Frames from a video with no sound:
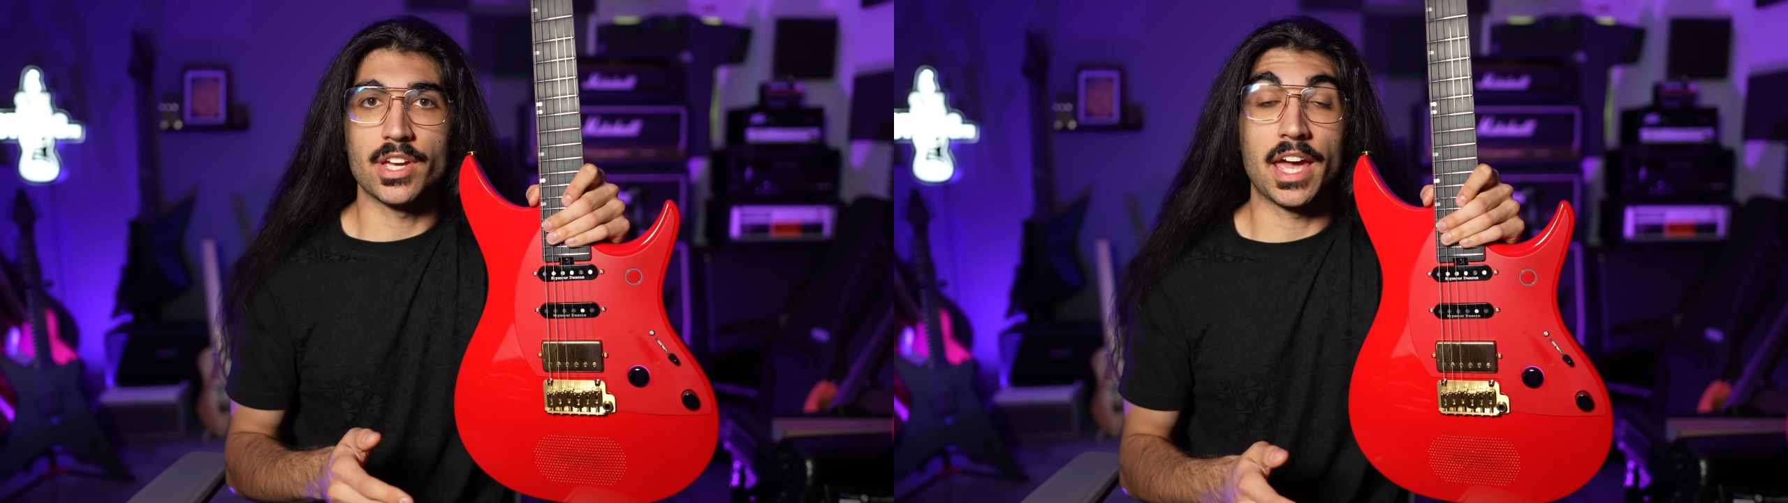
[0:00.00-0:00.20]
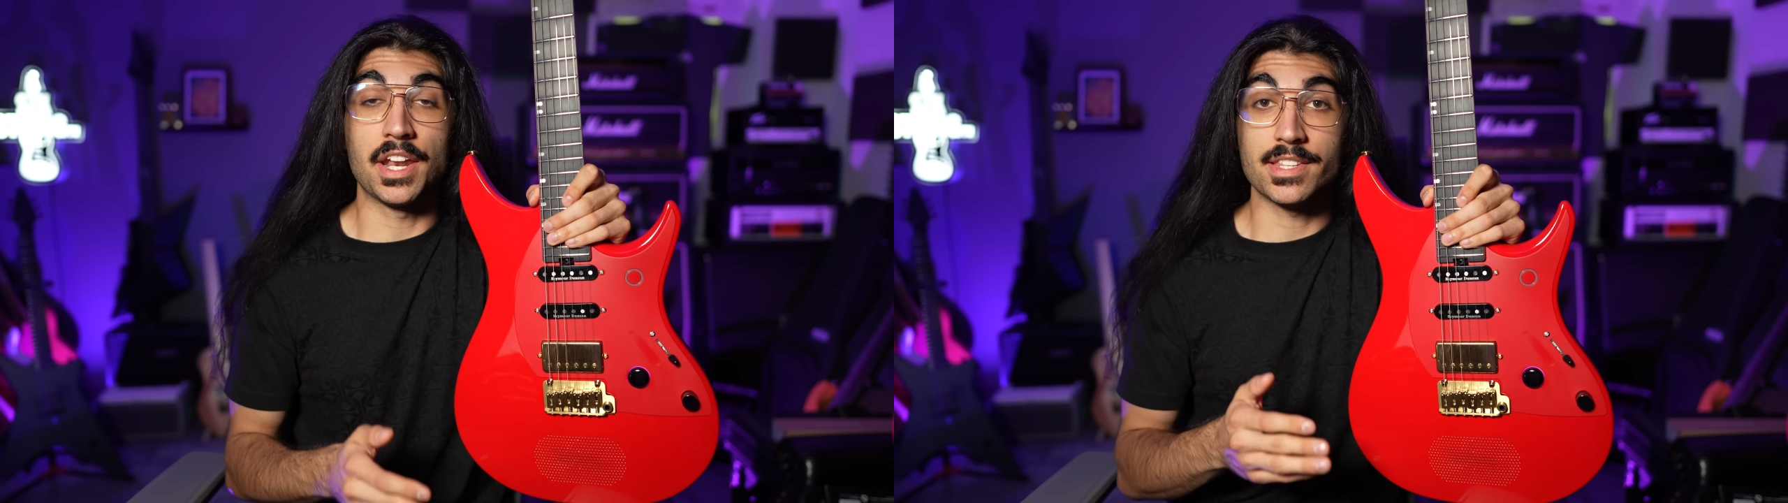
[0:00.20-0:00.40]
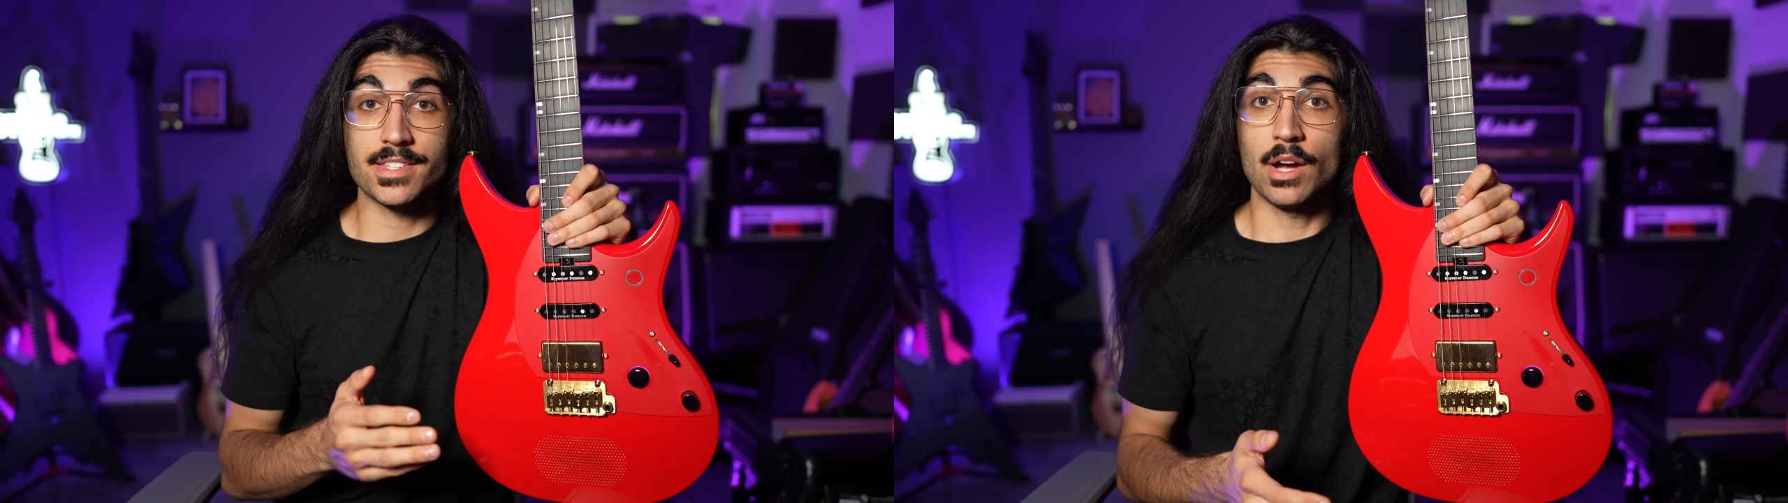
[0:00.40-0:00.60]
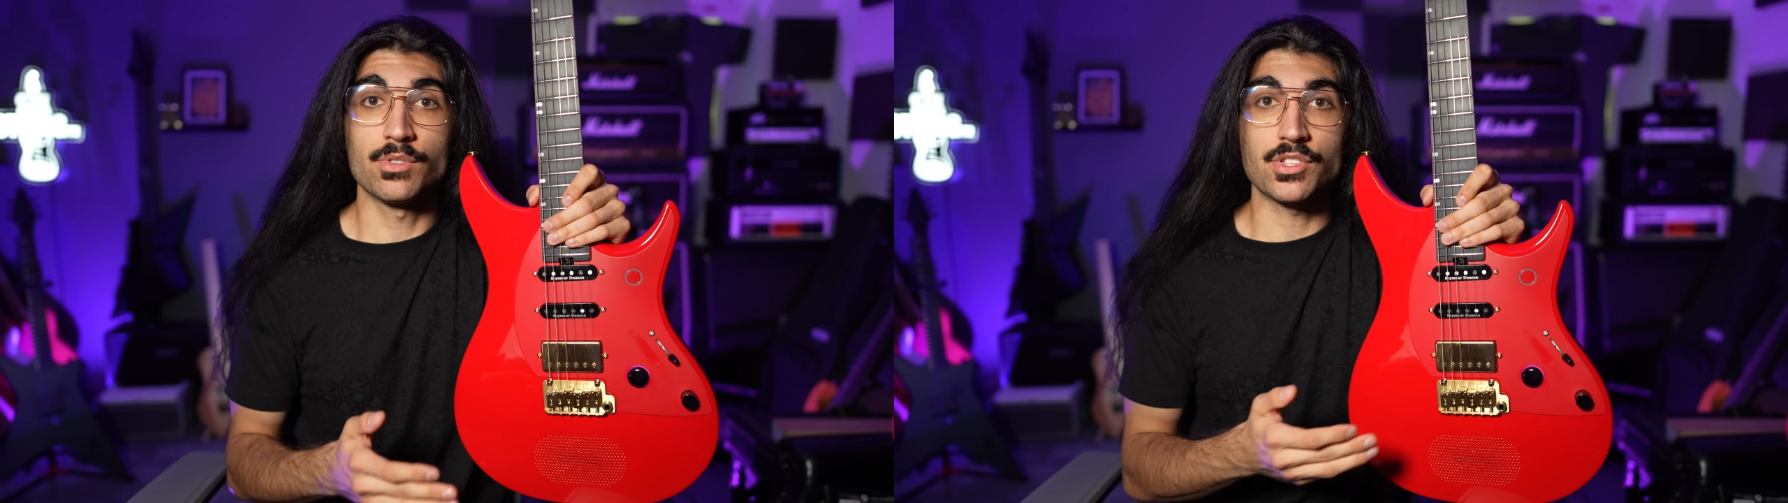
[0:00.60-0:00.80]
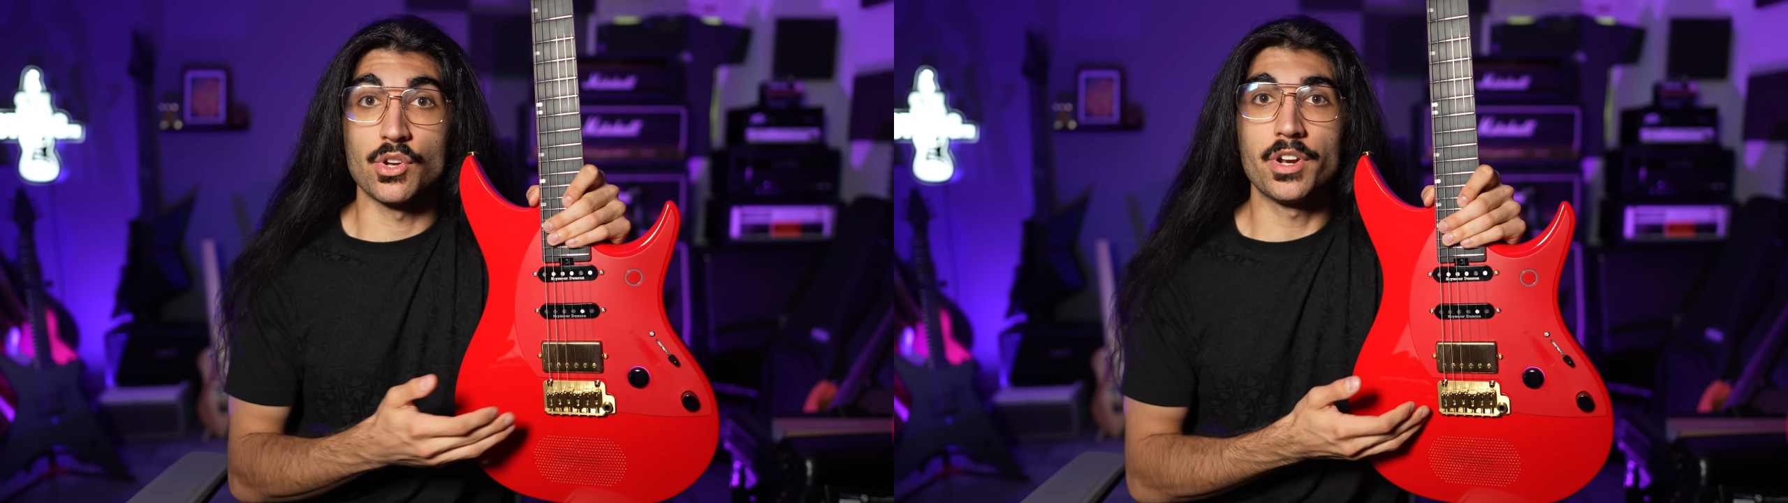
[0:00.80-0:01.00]
and it sounds
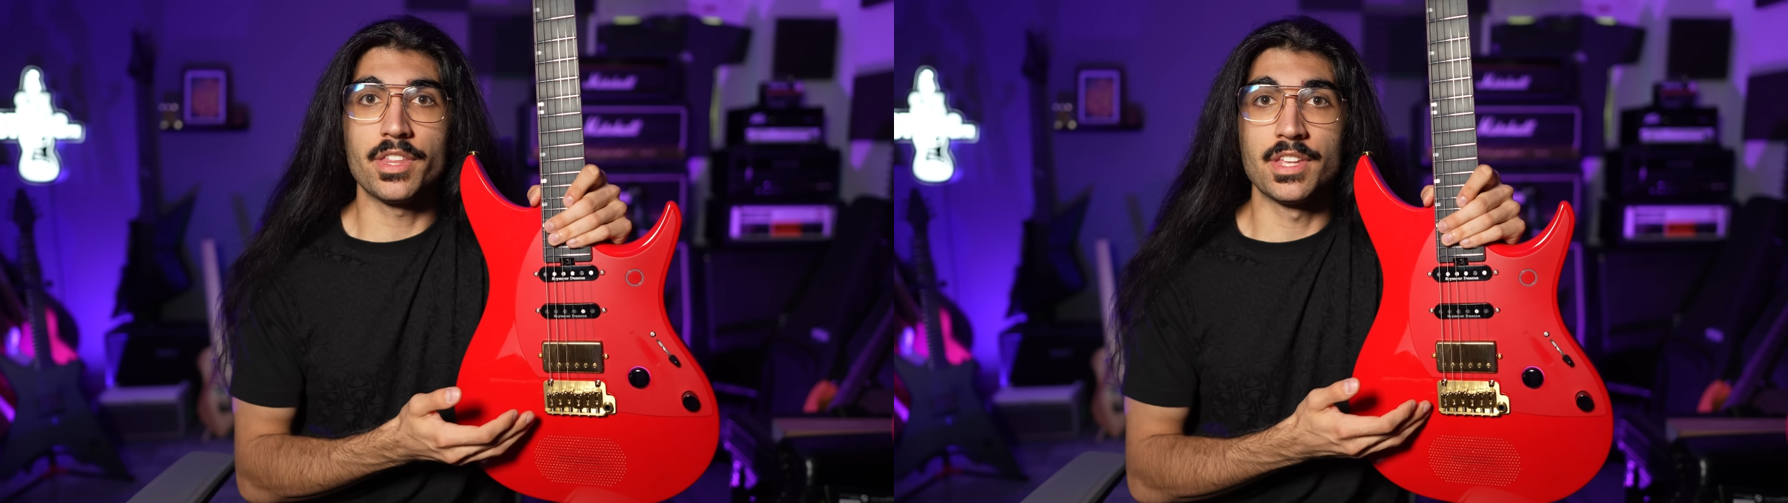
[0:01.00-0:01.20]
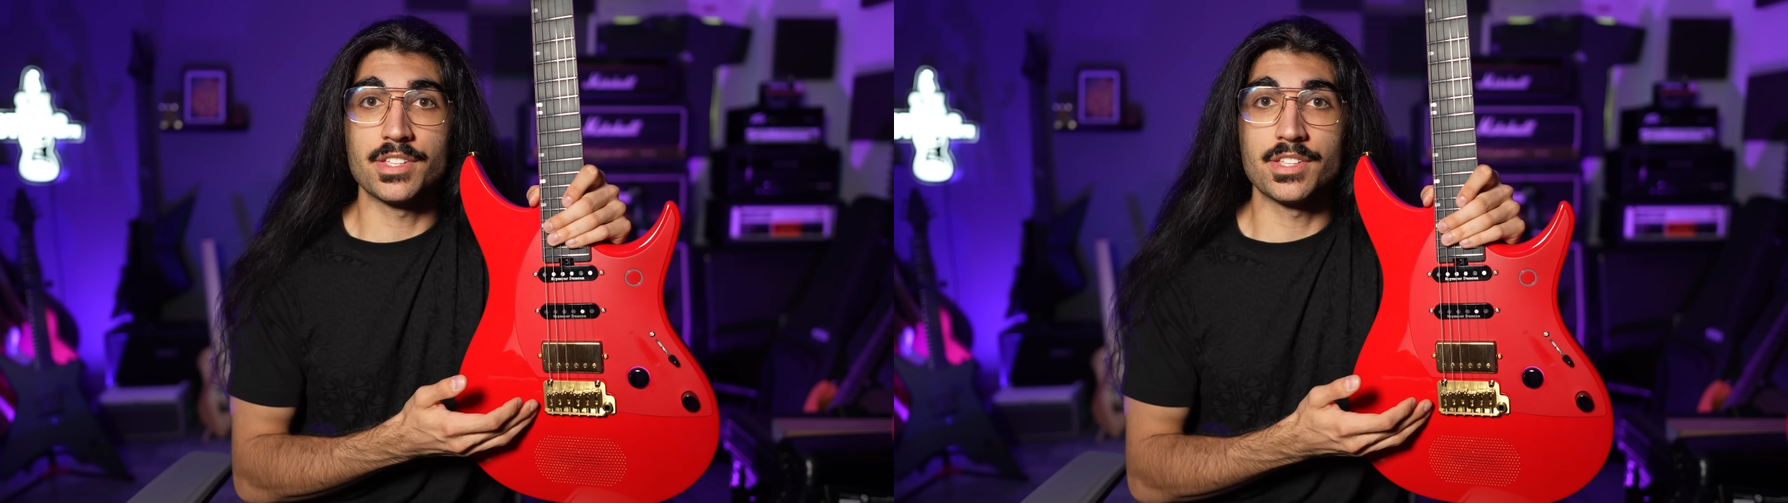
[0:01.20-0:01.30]
as good in this